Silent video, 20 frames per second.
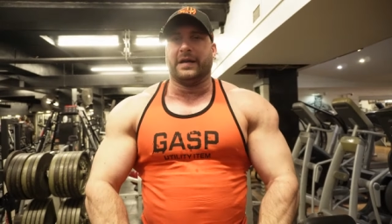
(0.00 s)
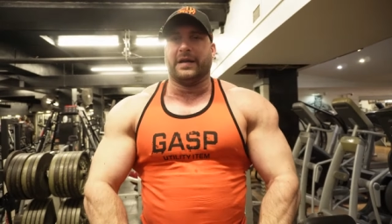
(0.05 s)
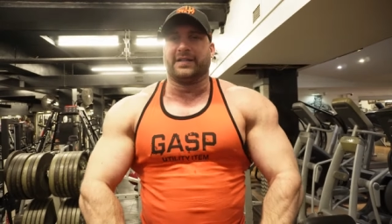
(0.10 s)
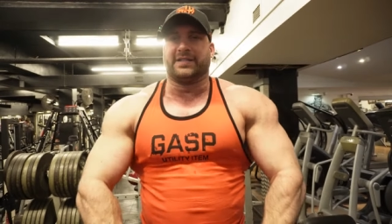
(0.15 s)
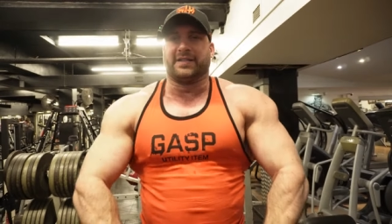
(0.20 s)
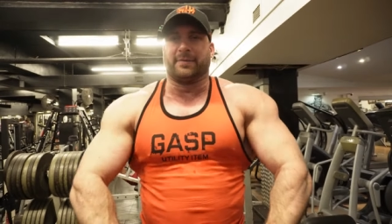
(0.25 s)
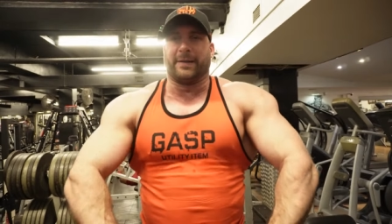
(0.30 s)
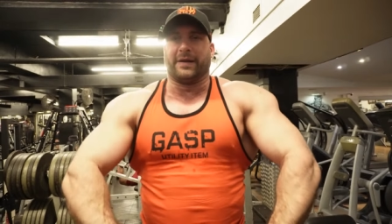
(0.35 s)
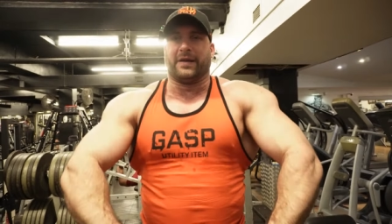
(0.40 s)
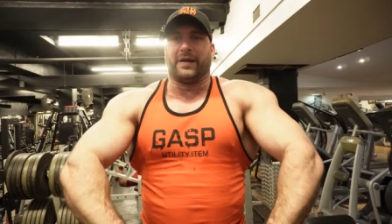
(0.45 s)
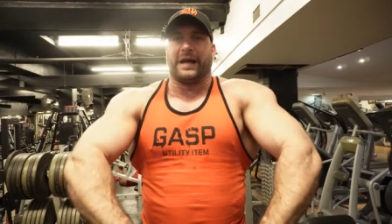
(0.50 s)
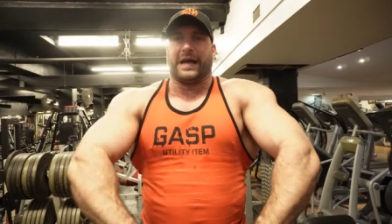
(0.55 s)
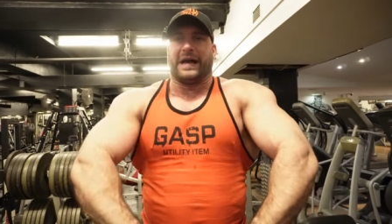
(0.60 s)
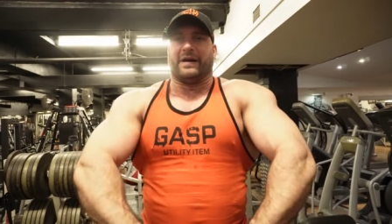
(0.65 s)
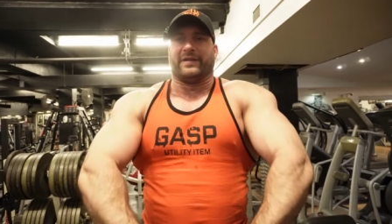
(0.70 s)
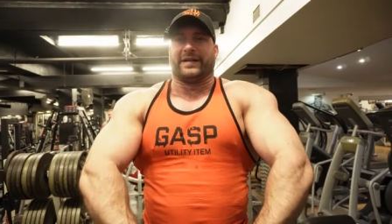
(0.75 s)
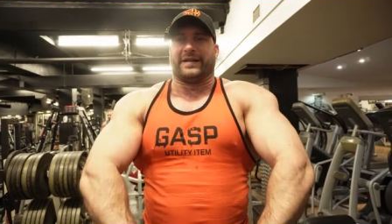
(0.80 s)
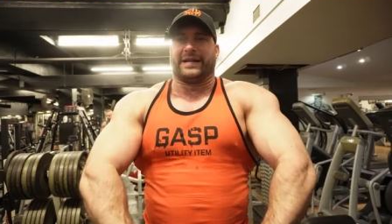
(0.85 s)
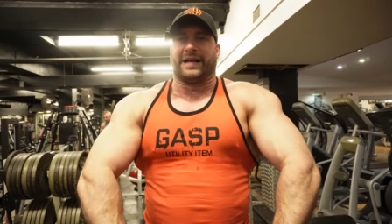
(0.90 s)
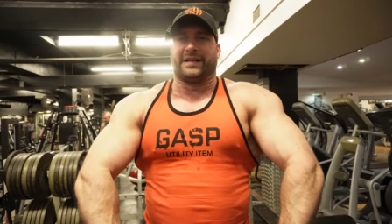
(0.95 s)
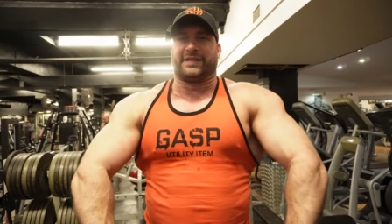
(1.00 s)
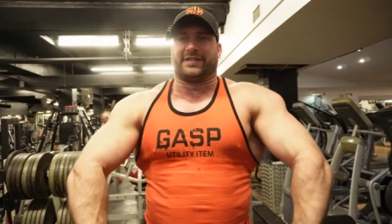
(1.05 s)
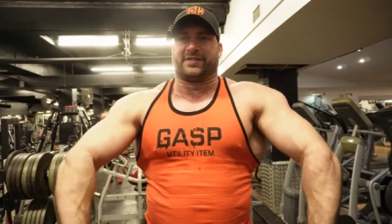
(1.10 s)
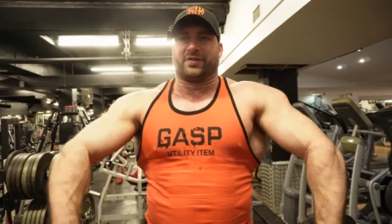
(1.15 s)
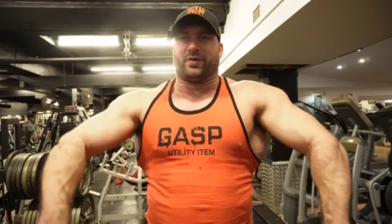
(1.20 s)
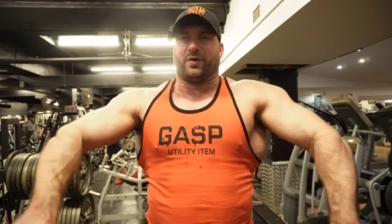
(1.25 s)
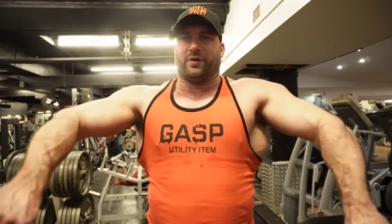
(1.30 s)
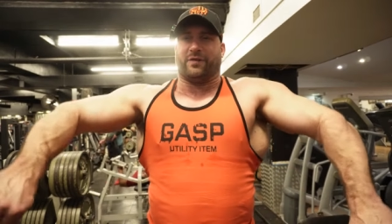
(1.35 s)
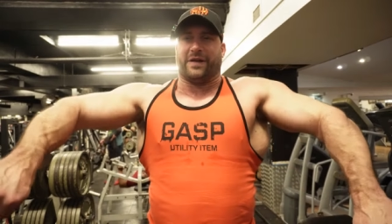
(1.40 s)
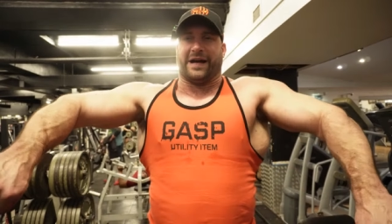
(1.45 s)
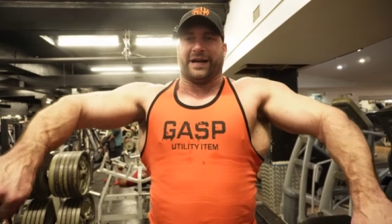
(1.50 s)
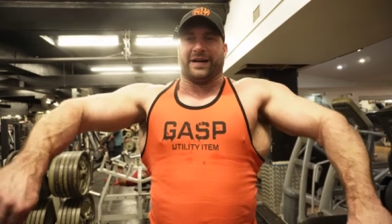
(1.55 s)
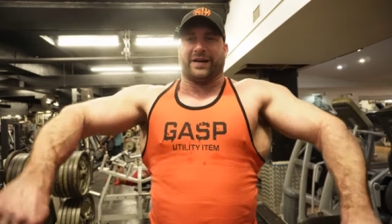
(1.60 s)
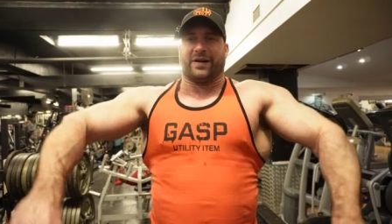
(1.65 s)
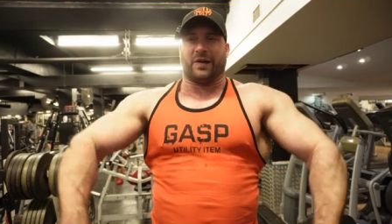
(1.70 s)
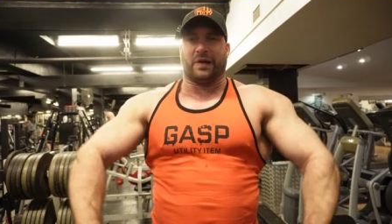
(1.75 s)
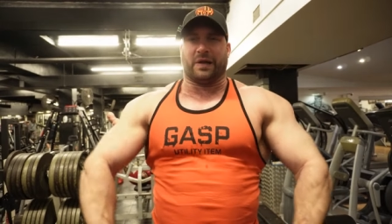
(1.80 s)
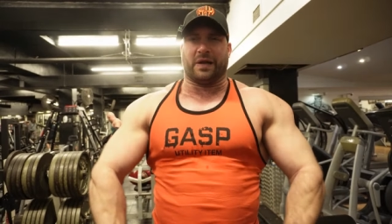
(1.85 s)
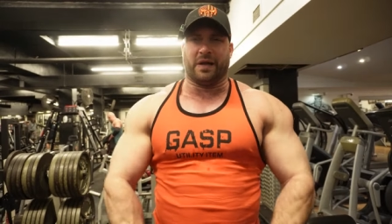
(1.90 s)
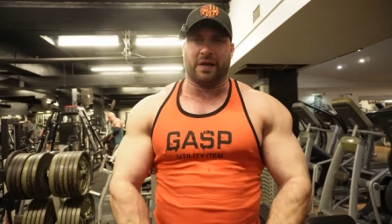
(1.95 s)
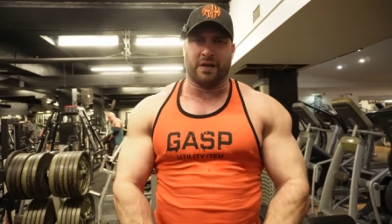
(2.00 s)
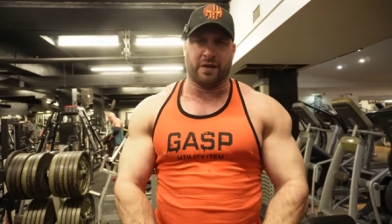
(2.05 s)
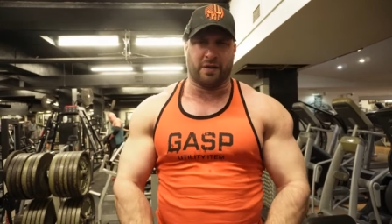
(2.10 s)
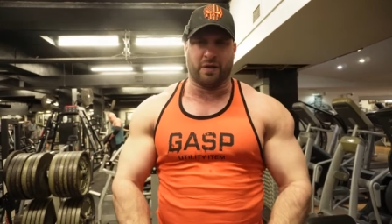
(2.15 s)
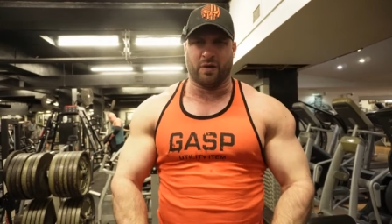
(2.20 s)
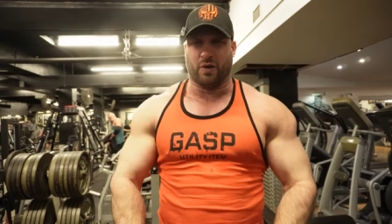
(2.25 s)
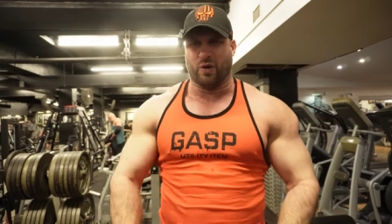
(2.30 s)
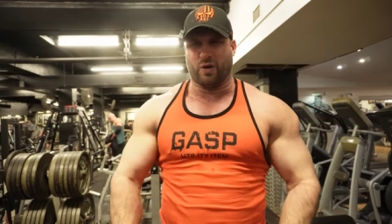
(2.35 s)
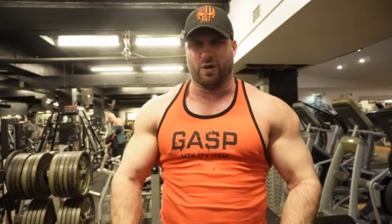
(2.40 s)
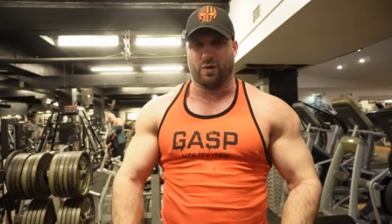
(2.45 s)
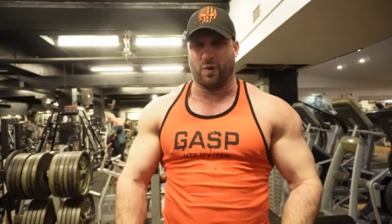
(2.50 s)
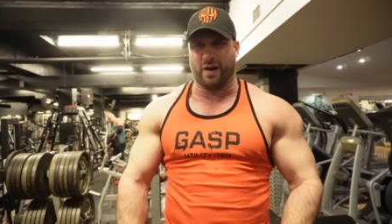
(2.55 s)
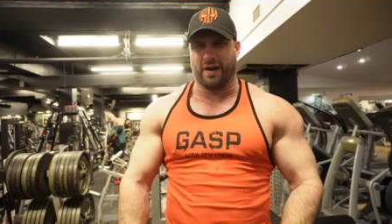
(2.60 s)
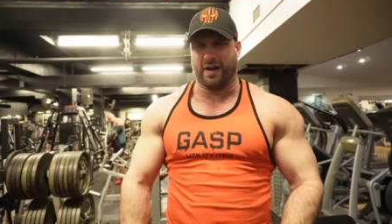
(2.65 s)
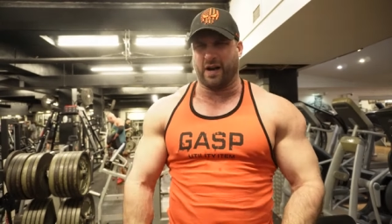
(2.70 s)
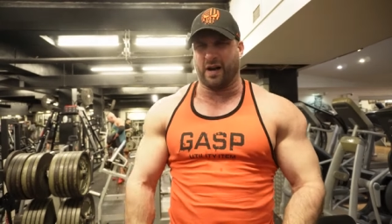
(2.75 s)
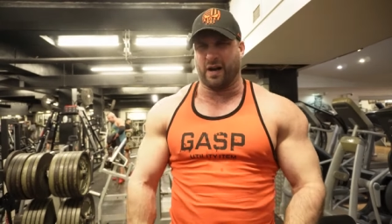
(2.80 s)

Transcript: It's a bit like having that sort of angle all the way